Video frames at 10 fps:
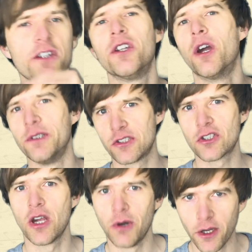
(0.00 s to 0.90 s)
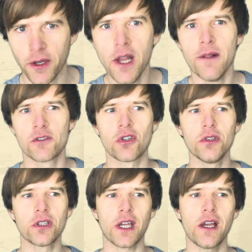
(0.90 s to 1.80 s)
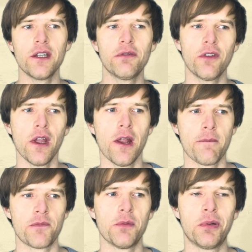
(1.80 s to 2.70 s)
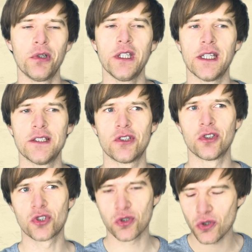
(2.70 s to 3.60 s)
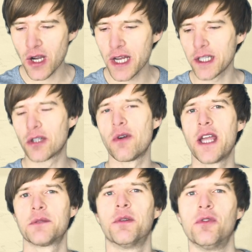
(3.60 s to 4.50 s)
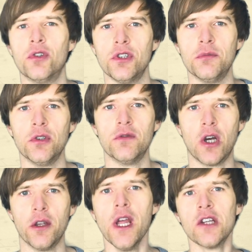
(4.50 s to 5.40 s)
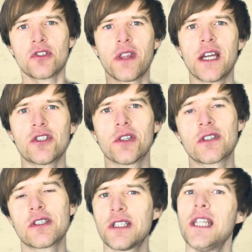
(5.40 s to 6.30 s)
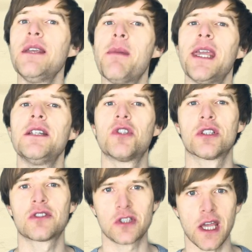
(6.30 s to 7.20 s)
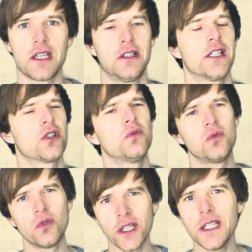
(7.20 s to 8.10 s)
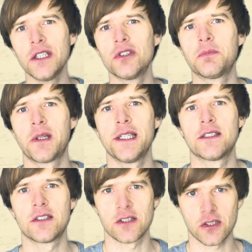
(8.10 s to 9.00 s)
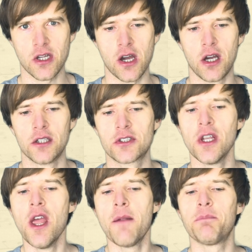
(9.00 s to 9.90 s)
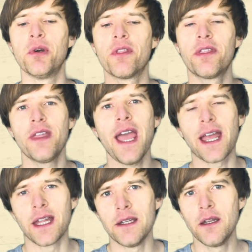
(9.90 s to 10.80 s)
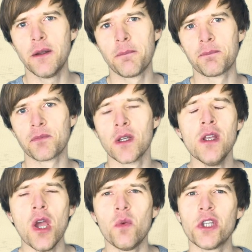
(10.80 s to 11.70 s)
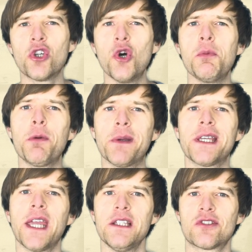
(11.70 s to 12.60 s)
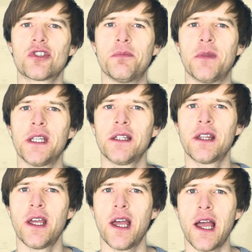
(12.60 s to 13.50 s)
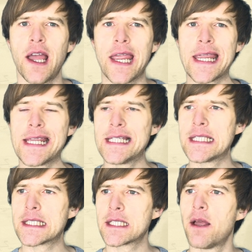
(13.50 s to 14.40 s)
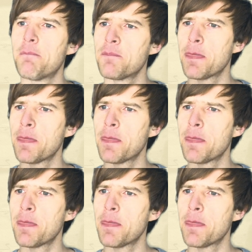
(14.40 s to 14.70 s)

you know, and so on. So you kind of, the point is you're trying to correct before you move on. So that's your C major scale. That's a really good place to start. But then we come up against something that is,